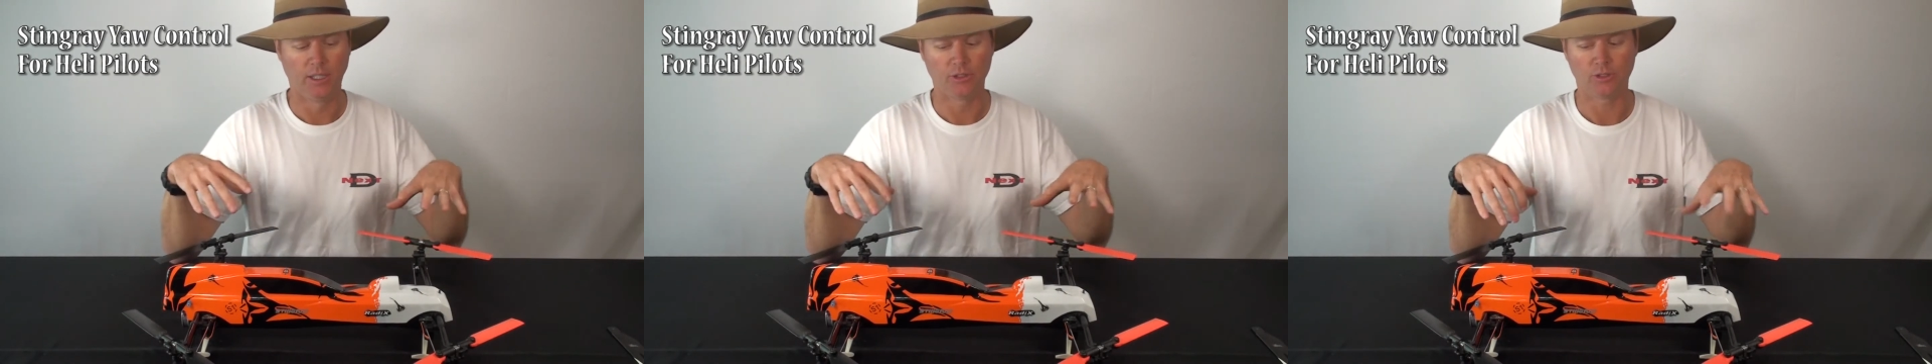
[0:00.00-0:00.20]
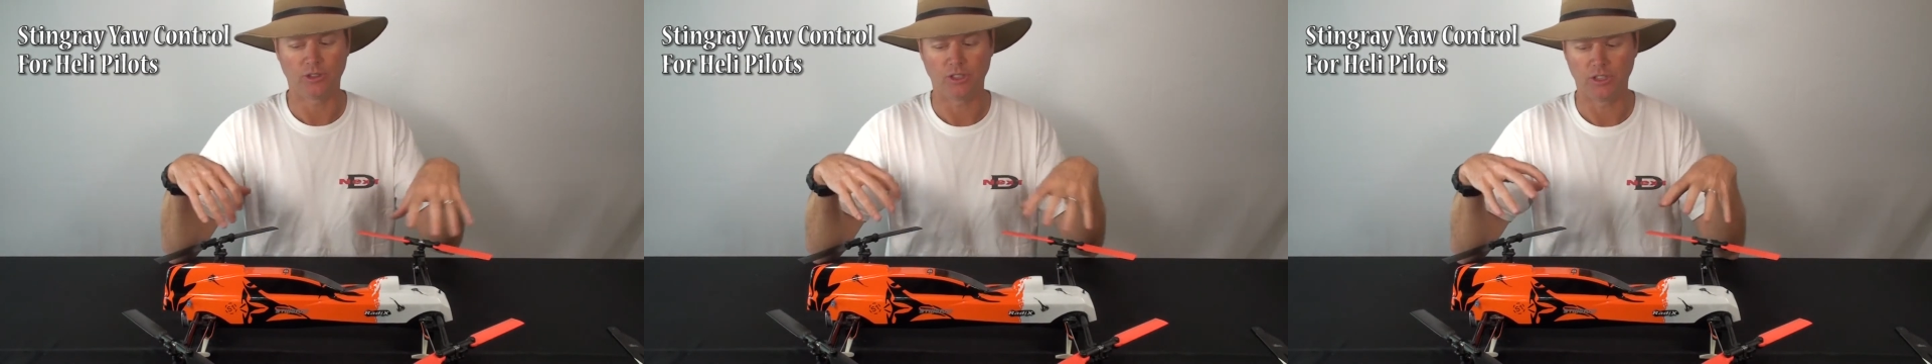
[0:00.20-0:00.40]

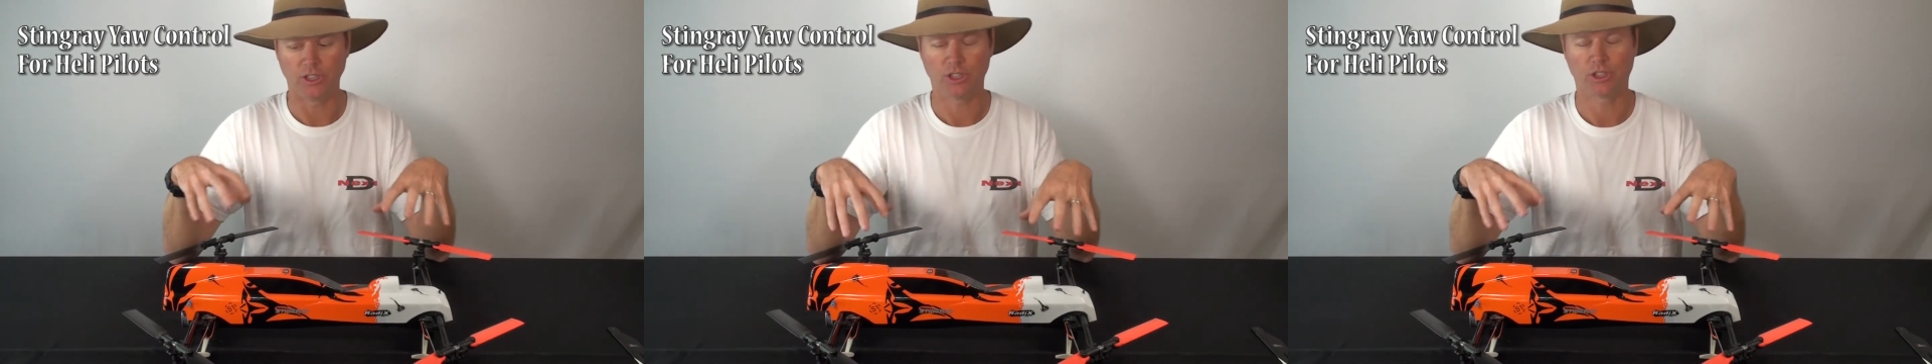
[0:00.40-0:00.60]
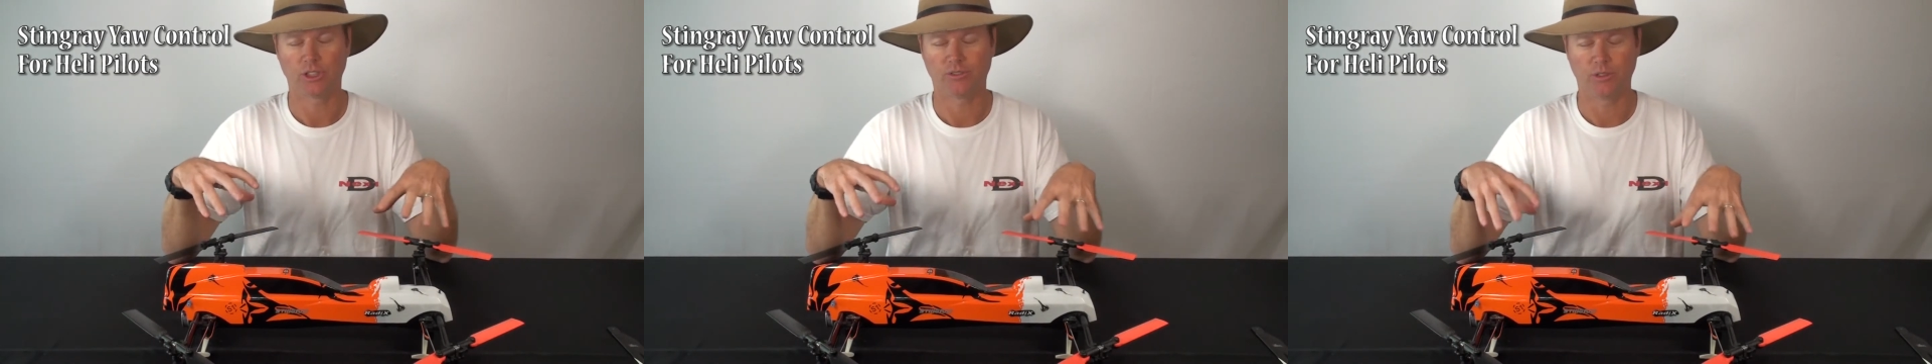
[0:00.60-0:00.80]
So the
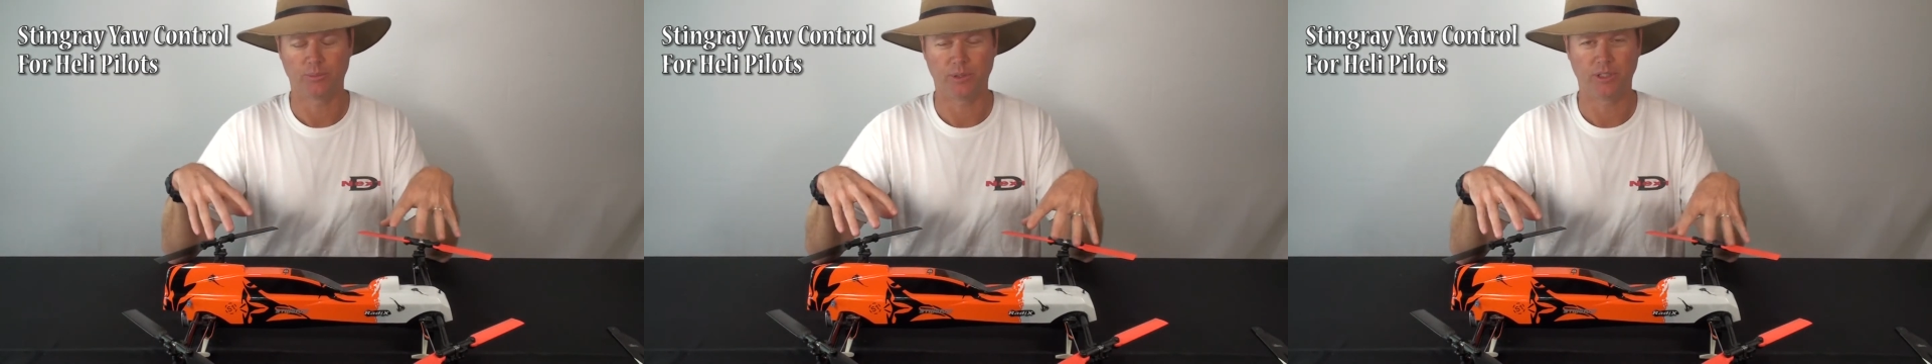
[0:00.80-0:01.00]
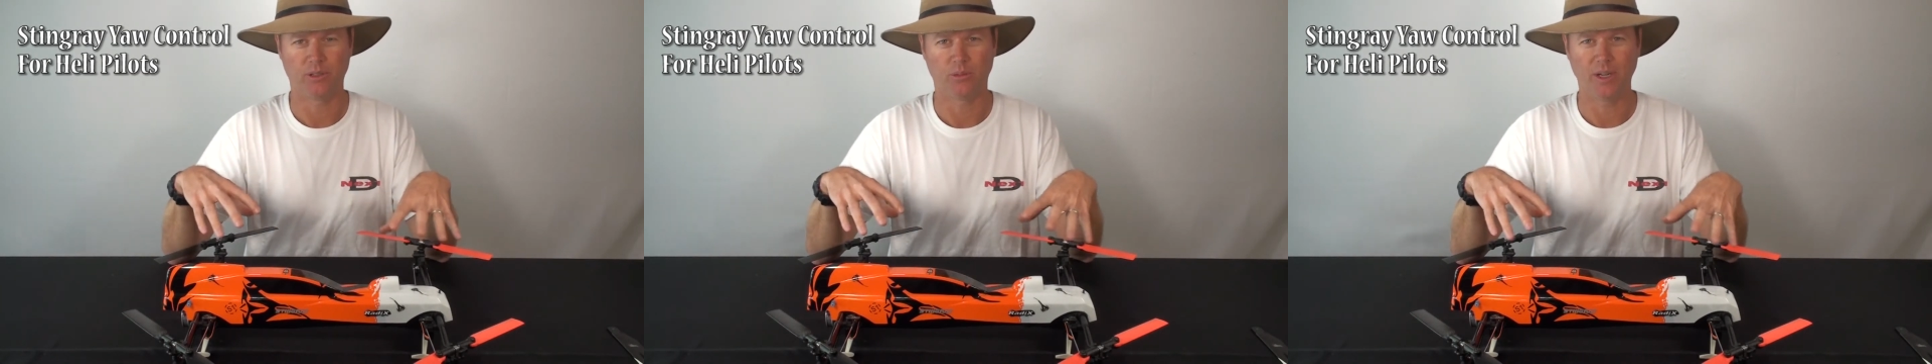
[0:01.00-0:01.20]
addition of the
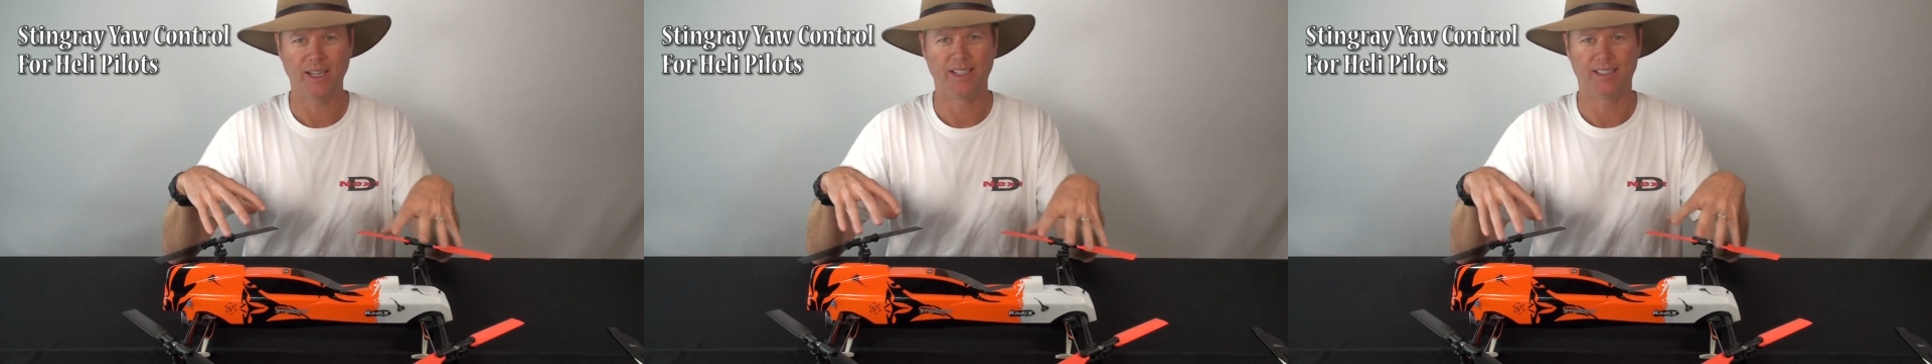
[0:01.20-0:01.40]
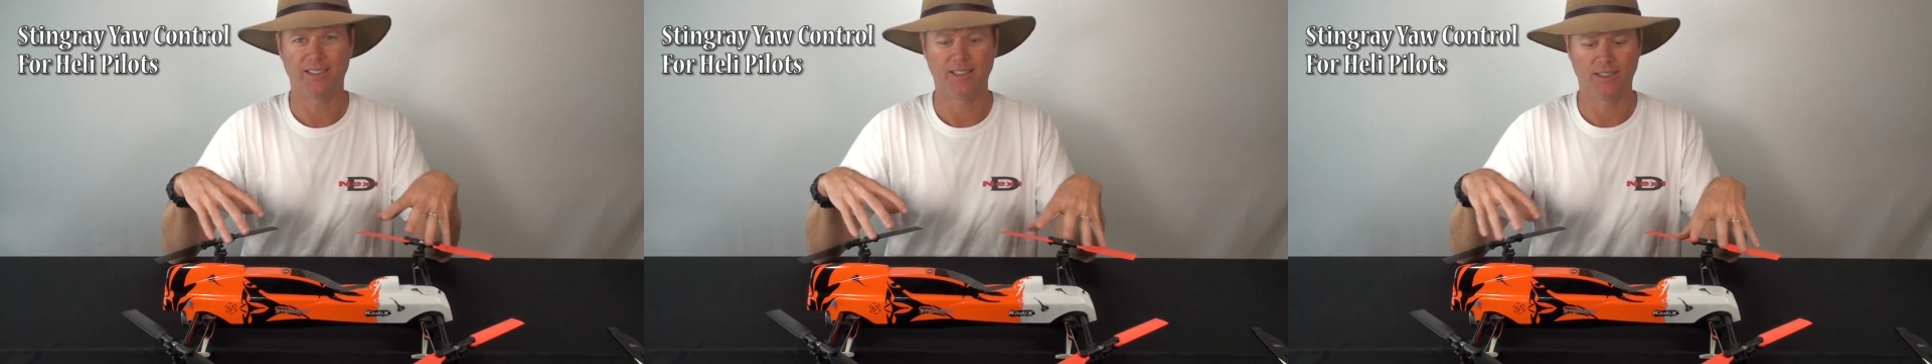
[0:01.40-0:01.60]

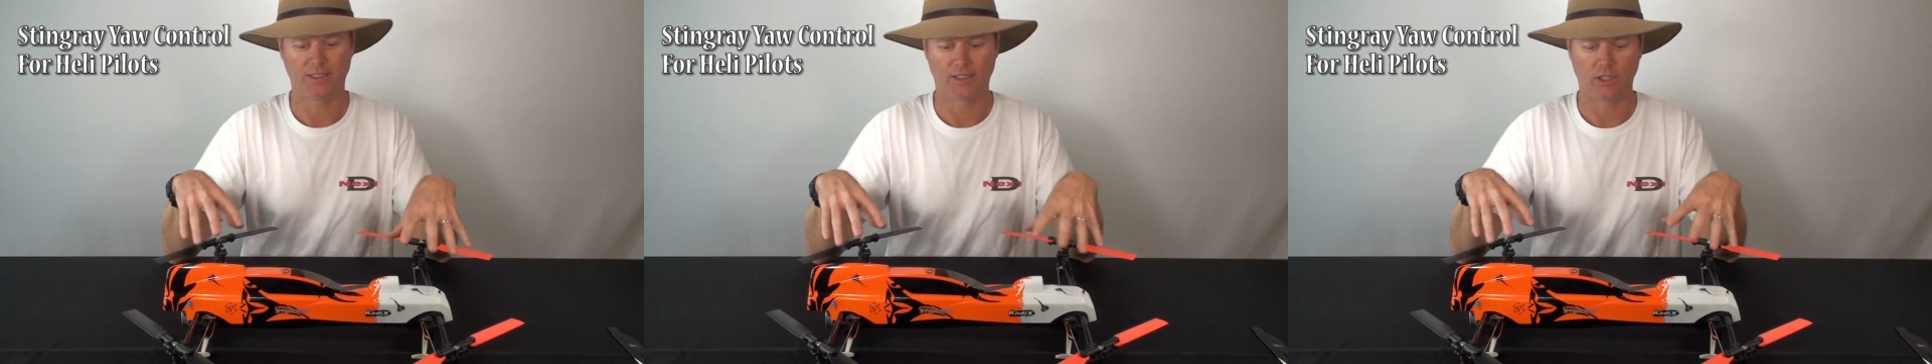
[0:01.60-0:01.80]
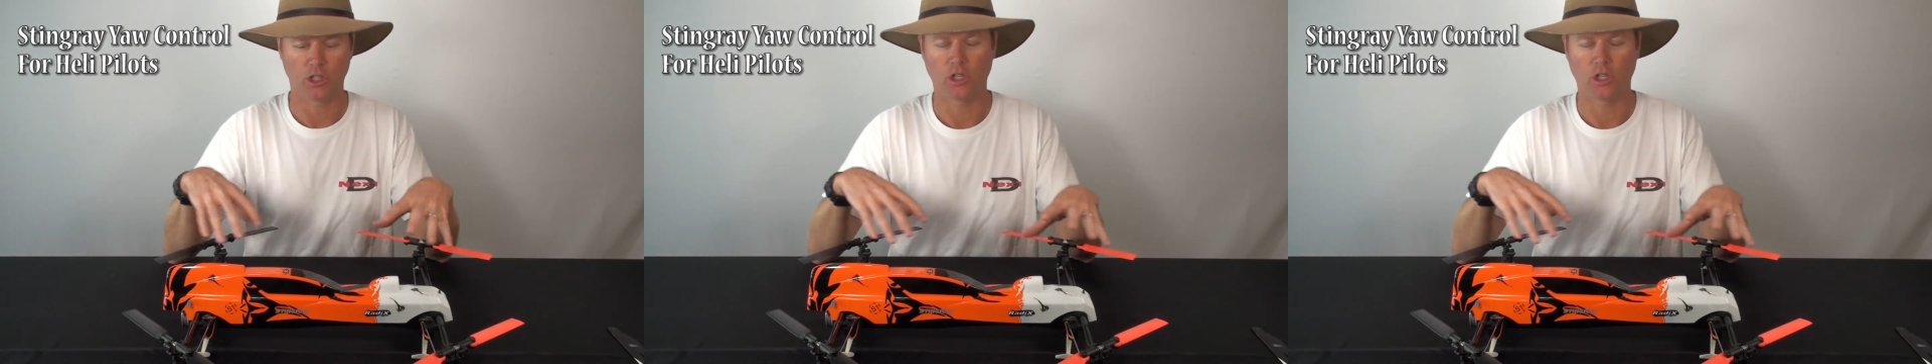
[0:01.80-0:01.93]
pirouetting doesn't